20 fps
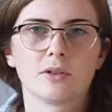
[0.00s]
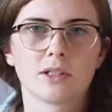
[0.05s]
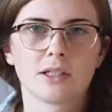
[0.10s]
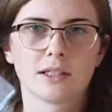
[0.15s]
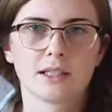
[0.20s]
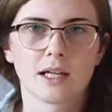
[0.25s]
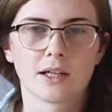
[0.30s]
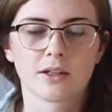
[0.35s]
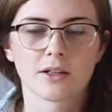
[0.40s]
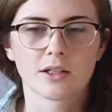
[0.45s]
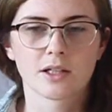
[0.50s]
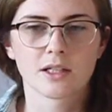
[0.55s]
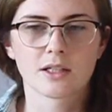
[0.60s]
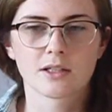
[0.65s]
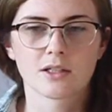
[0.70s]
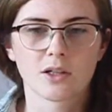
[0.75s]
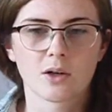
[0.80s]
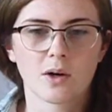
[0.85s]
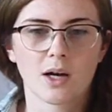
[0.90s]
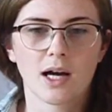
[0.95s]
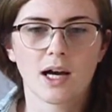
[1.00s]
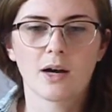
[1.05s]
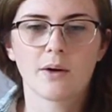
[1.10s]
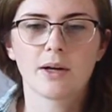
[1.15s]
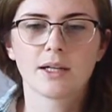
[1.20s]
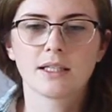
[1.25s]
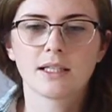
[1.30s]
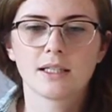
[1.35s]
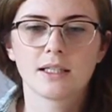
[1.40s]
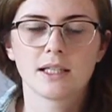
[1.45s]
together. And so how
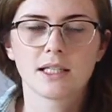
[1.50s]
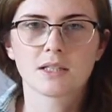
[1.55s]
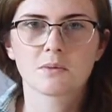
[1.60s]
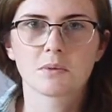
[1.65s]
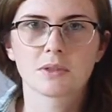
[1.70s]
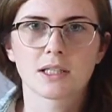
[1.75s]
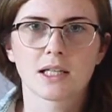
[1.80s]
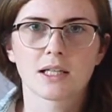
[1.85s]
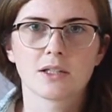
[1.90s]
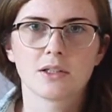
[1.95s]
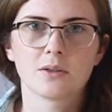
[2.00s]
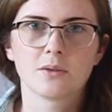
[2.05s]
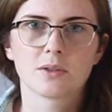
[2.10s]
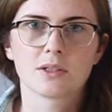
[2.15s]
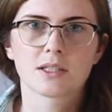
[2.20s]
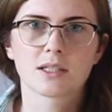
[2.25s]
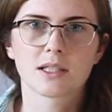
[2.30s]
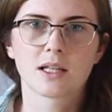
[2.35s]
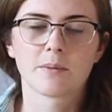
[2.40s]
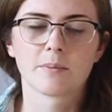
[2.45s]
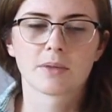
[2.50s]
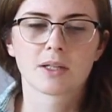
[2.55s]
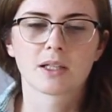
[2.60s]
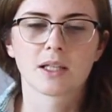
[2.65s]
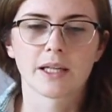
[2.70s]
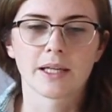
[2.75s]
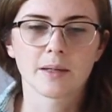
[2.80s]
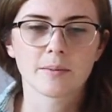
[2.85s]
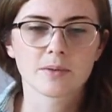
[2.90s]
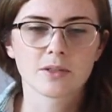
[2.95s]
I did this was I used some
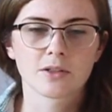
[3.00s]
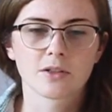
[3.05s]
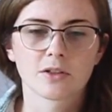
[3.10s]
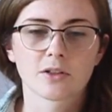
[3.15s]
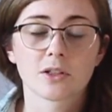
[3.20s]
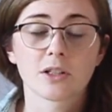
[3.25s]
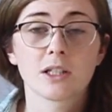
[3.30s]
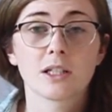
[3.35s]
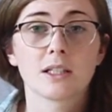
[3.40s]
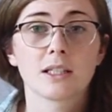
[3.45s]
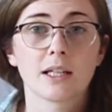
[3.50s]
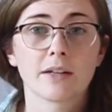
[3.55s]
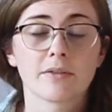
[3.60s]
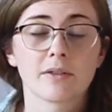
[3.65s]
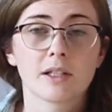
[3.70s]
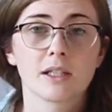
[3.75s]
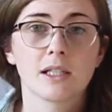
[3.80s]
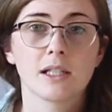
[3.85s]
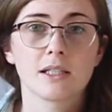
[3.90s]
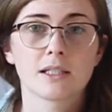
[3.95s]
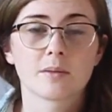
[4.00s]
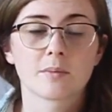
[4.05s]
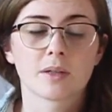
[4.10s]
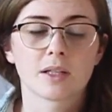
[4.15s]
clamps. So you're going to definitely need some